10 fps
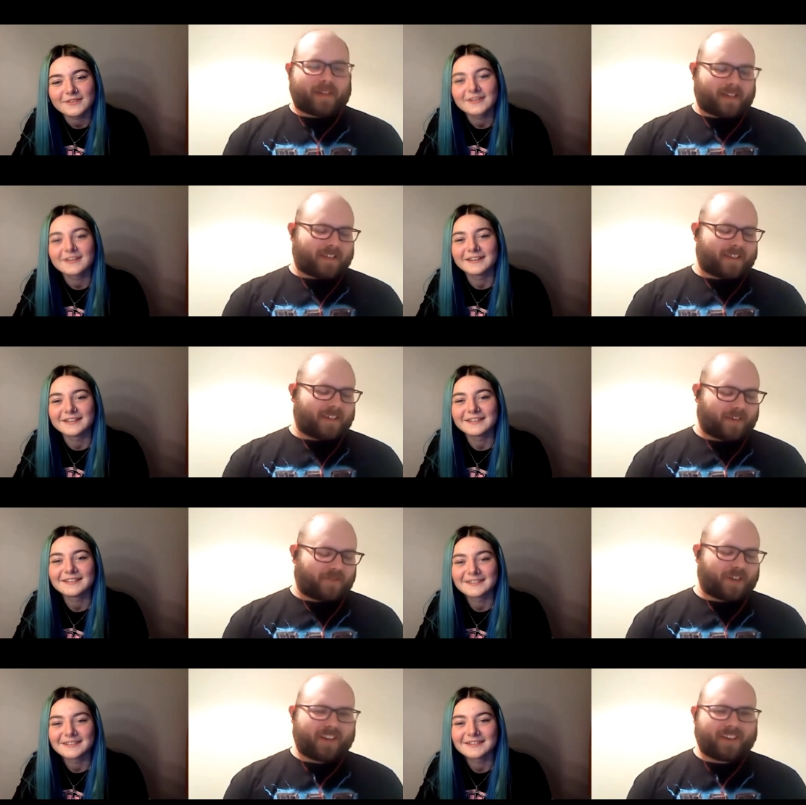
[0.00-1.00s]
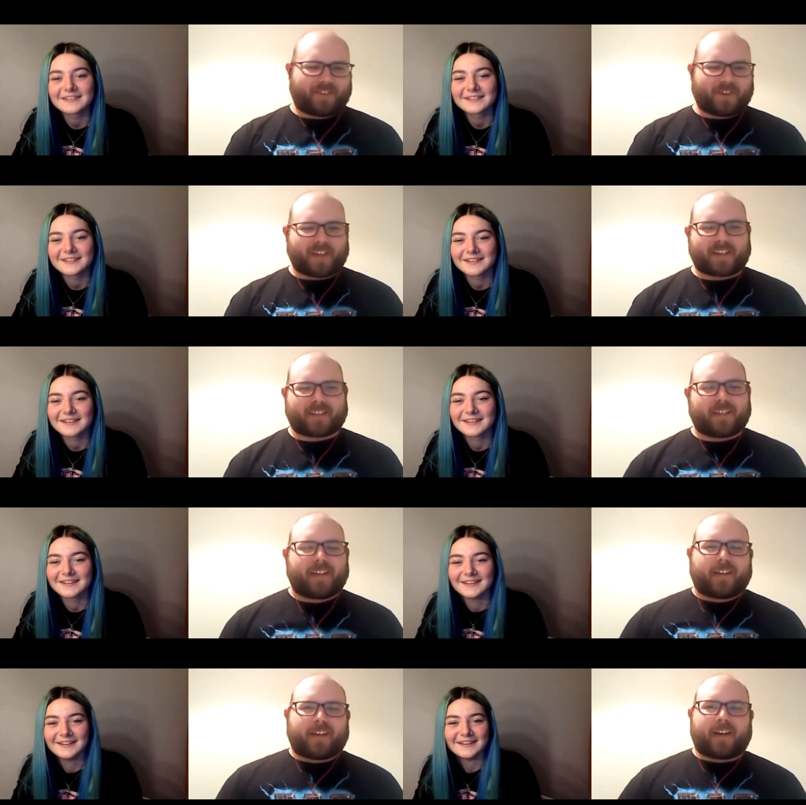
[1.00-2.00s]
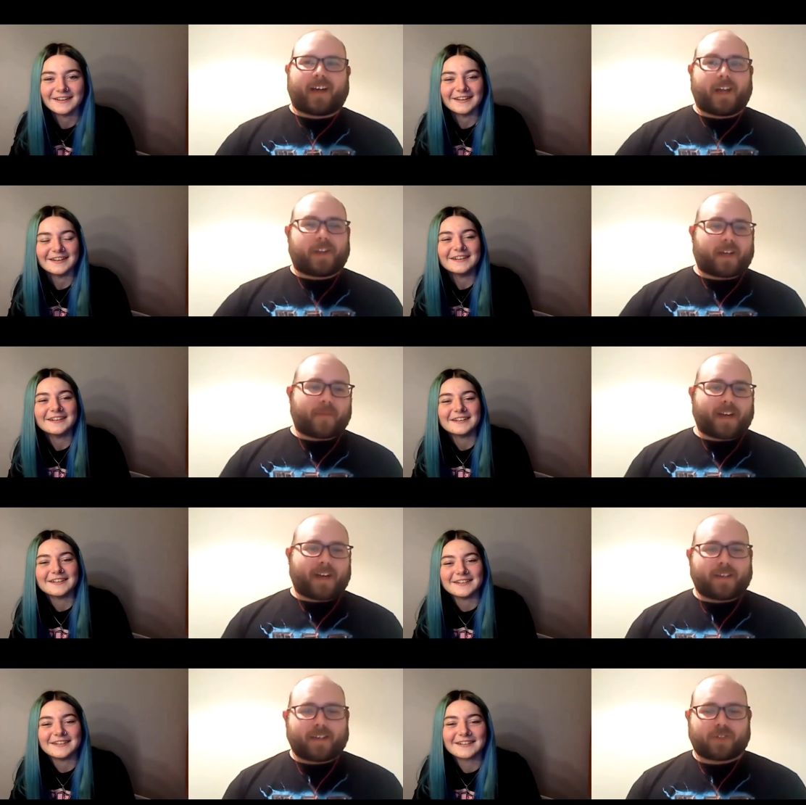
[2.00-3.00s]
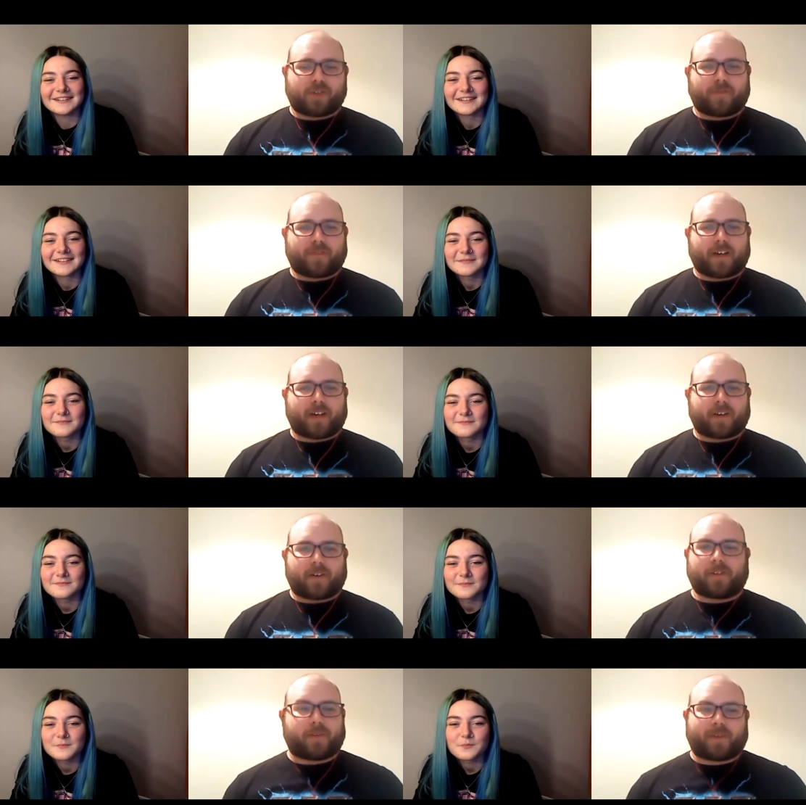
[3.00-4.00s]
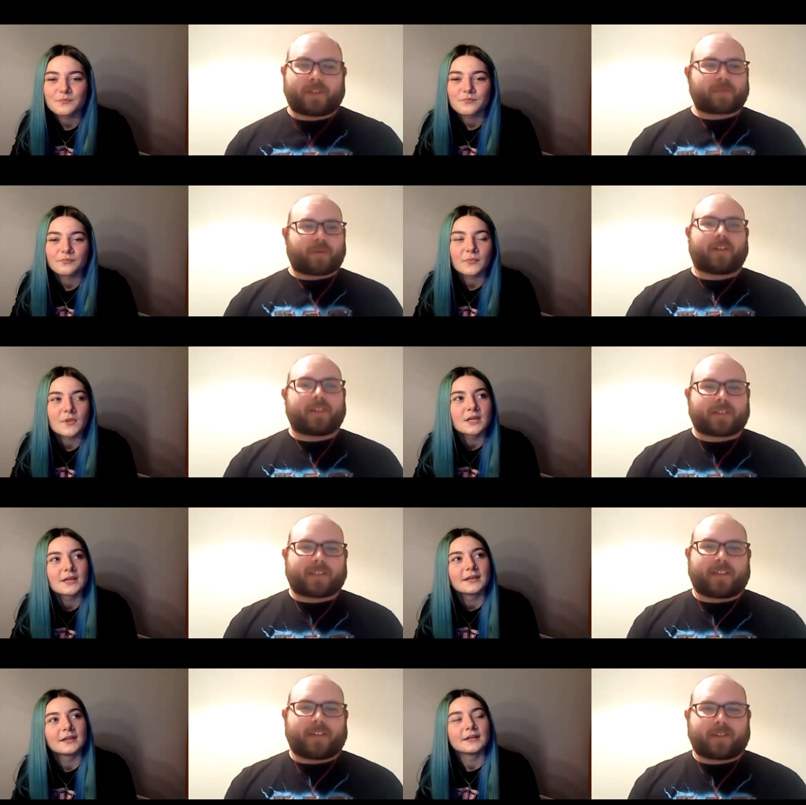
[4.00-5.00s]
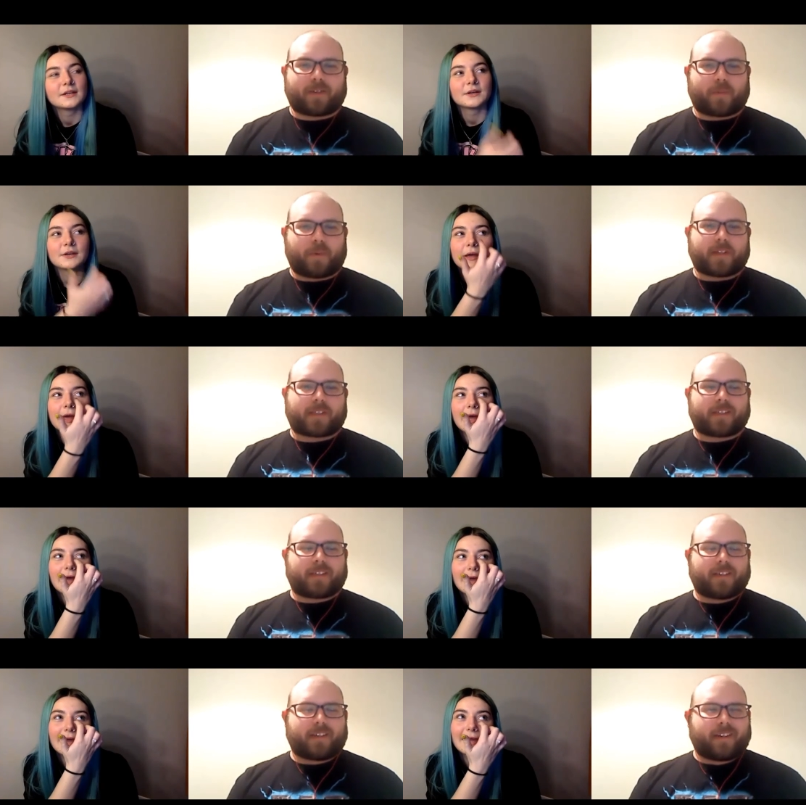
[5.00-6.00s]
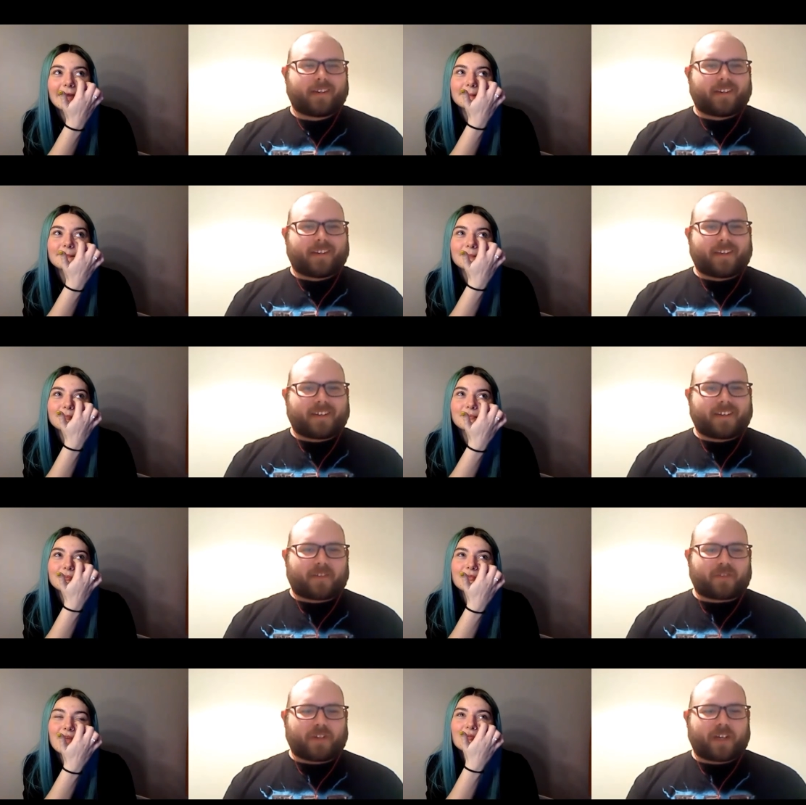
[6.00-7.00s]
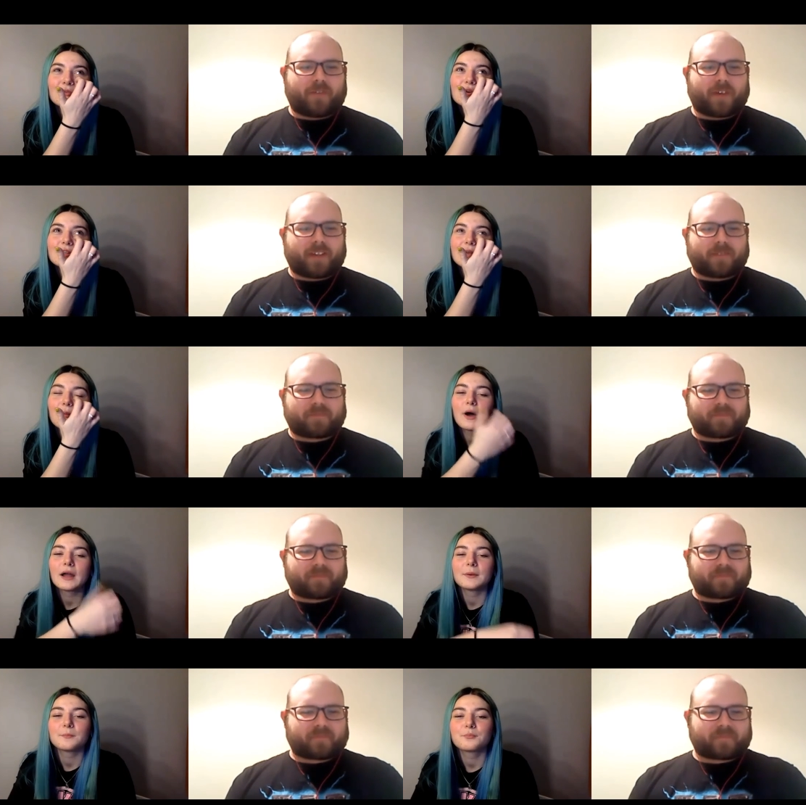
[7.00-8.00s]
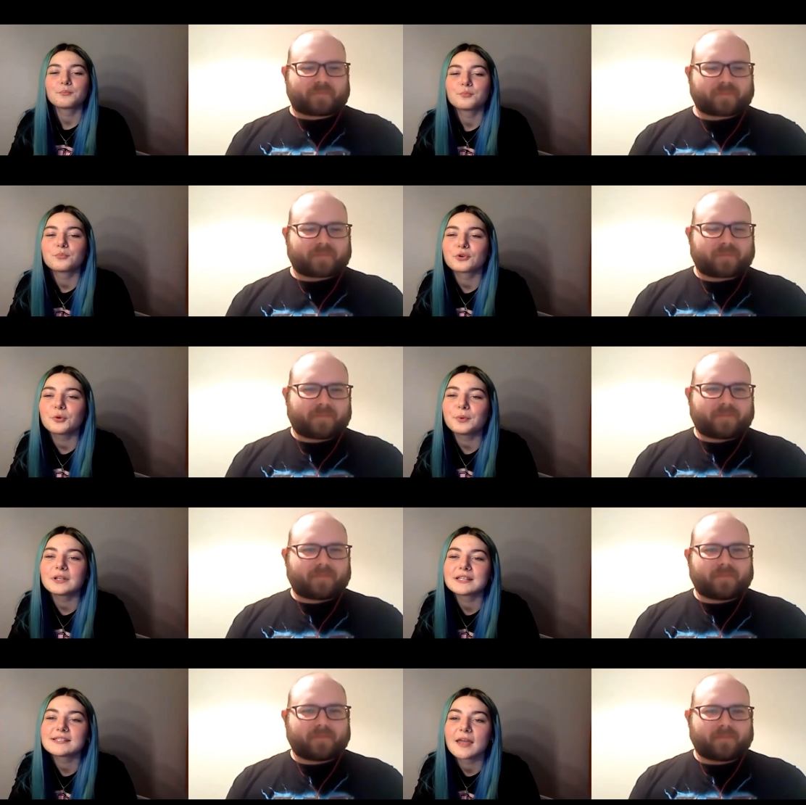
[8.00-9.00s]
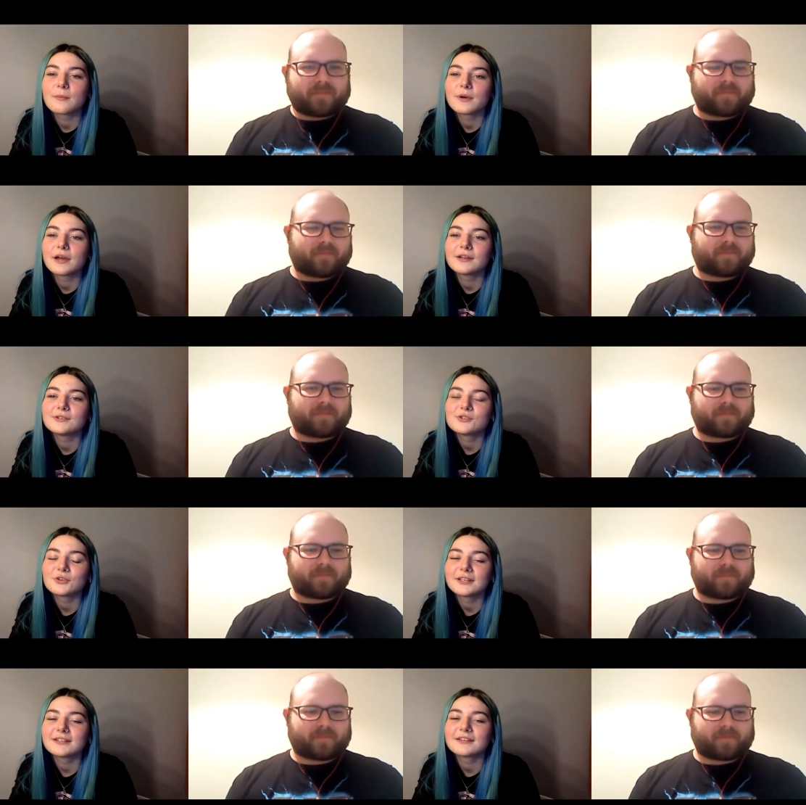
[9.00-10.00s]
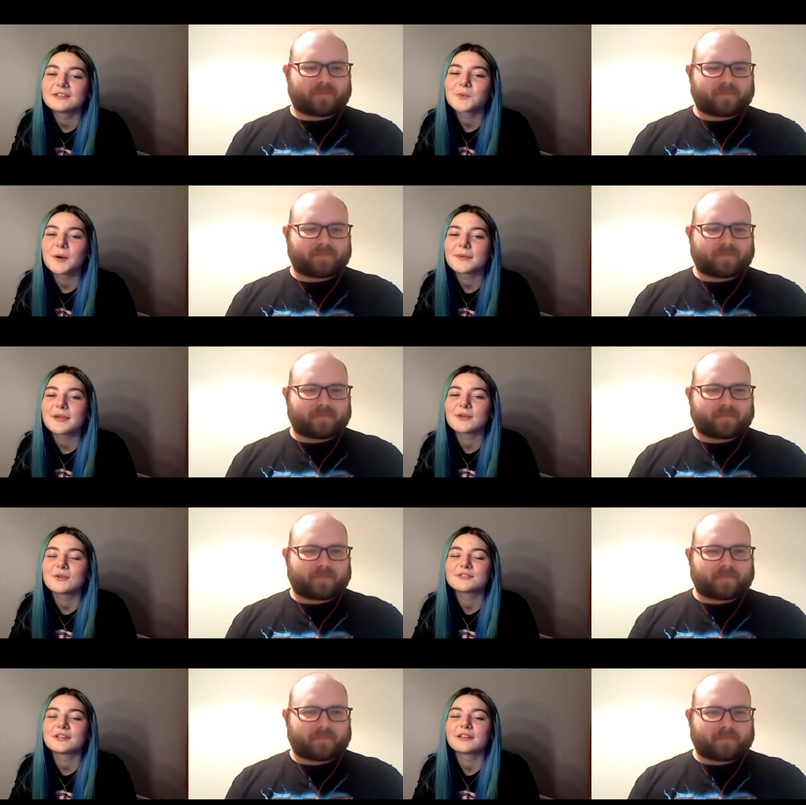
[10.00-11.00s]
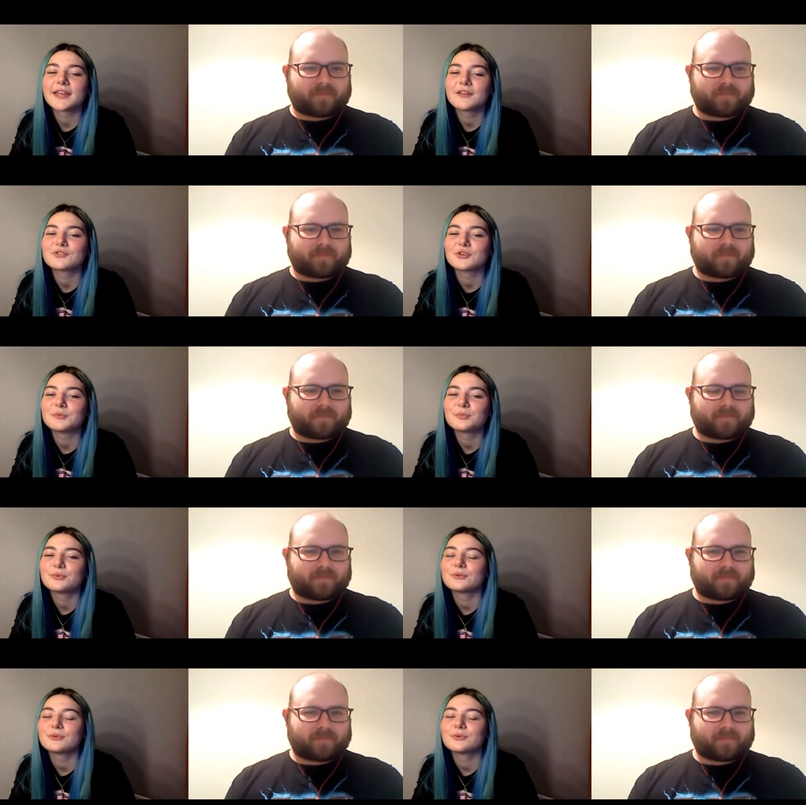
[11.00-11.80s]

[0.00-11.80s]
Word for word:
Speaker 1: of this. Right. I've got this. Anything in mind so far, or you don't want to spoil it just in case your opponents
Speaker 2: have to look out for it? I've not got like one properly said, but Johnny does one that he gives the leg drop.